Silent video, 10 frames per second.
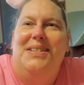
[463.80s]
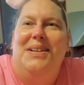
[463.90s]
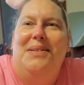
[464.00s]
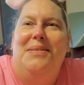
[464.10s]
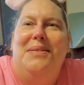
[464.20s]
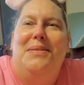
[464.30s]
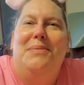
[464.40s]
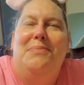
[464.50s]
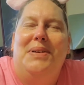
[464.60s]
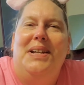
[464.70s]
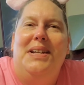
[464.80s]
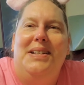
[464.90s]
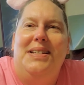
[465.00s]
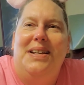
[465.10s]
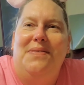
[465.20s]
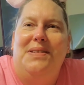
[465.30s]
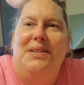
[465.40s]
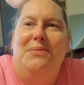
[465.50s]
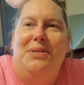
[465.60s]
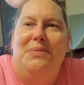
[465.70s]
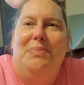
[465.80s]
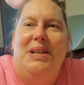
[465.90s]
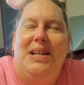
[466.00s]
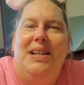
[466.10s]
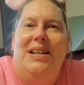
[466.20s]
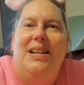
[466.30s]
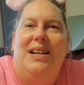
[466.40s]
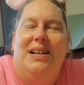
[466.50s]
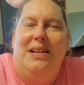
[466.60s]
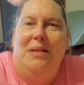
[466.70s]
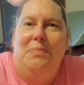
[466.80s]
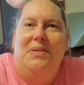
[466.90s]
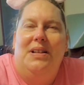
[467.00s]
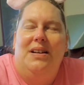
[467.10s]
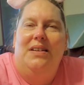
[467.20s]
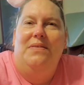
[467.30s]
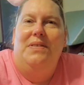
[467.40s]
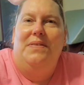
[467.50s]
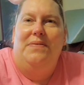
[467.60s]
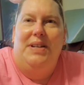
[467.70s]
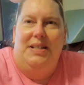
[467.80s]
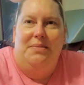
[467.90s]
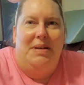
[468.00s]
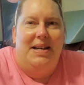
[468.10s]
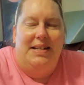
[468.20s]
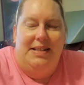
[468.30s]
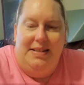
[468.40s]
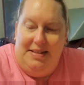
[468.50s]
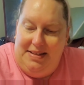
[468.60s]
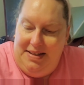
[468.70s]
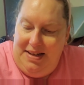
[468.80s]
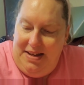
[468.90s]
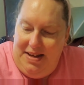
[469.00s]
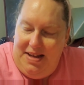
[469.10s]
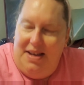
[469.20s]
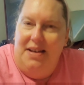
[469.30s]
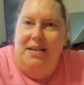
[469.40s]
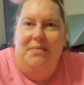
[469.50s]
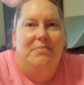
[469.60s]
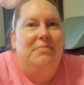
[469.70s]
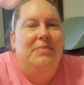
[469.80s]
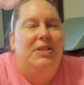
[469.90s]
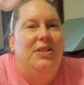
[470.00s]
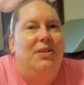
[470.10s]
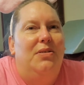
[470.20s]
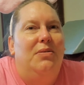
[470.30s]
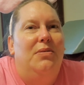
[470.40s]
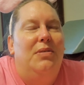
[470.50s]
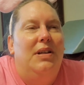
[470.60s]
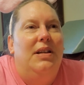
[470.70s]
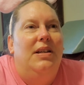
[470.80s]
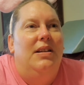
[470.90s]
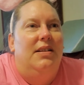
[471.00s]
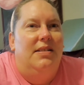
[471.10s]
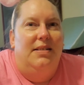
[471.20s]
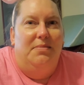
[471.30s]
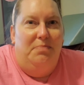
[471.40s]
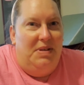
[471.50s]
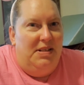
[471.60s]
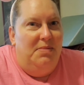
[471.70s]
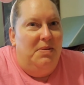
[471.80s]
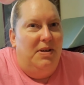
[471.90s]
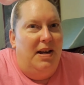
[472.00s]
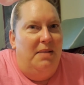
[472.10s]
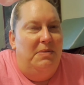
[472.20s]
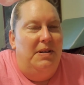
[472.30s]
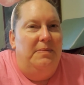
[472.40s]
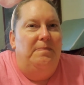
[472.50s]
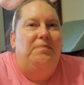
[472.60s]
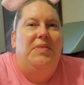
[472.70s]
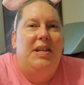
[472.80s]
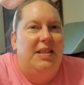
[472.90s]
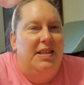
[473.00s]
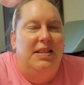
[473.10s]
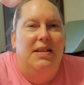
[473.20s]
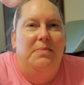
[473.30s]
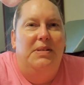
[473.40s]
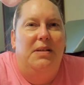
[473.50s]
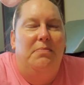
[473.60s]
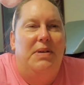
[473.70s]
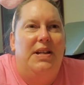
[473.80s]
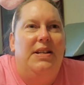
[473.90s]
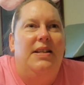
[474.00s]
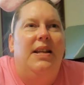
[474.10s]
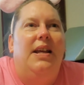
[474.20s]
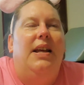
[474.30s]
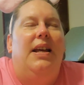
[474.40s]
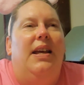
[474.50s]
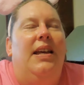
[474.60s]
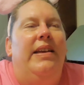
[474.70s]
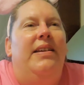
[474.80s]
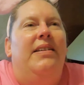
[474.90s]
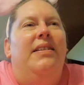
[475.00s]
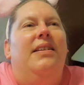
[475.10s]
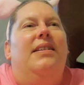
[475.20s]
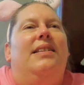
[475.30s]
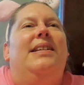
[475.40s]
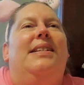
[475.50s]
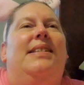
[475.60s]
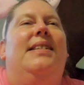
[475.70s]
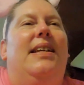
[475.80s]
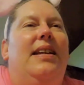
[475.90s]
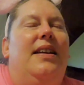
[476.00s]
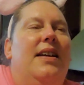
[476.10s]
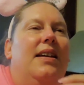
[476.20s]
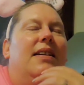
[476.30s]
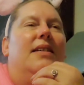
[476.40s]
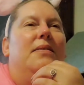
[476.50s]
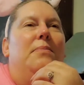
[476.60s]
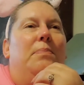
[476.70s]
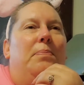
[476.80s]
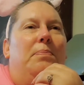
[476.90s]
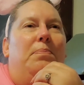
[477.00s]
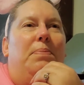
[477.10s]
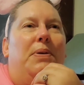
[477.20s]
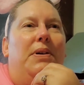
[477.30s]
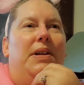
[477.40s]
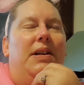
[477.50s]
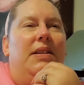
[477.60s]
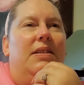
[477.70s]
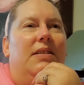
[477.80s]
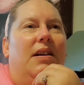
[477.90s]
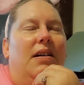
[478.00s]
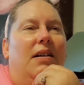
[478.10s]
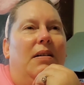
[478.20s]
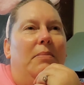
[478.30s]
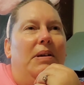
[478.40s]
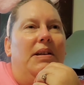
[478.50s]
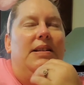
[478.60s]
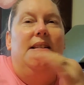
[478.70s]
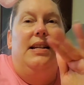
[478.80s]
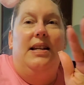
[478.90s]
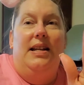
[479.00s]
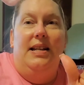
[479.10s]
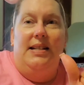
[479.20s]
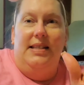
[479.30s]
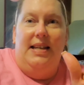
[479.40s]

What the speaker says: So, but it definitely will be a couple of face masks. So be subscribed, hit the thumbs up button, and let's see, put in the comments in a